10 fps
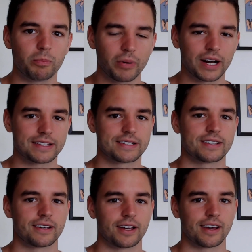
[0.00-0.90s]
But
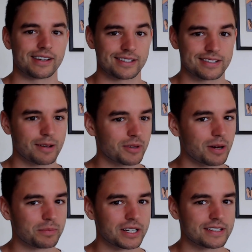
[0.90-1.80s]
some
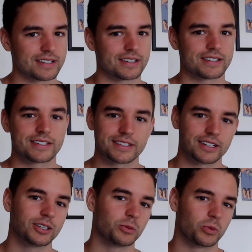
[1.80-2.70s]
companies
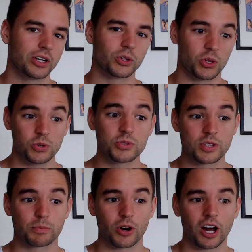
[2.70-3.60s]
still will use
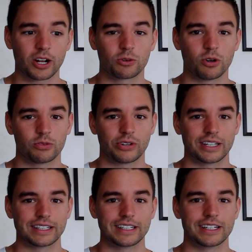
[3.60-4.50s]
the product qualified
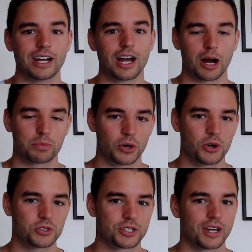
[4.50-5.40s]
lead
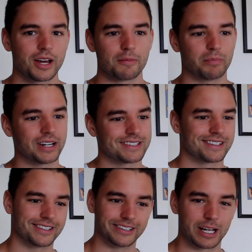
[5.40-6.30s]
approach, but
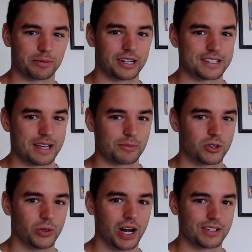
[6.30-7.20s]
they'll label it as
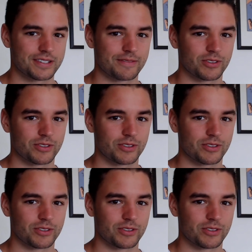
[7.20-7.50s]
MQLs,